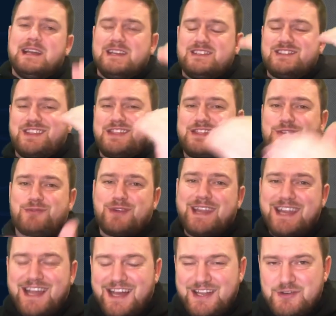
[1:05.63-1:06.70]
to
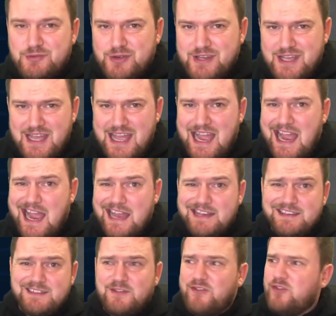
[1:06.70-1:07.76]

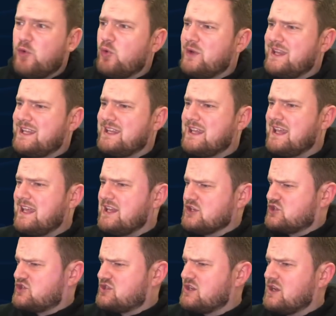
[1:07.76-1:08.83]

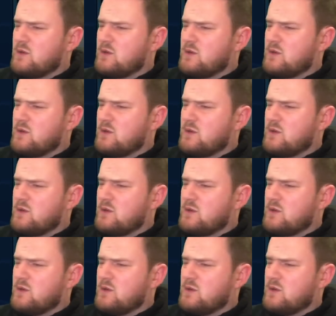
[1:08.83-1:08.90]
340-ish.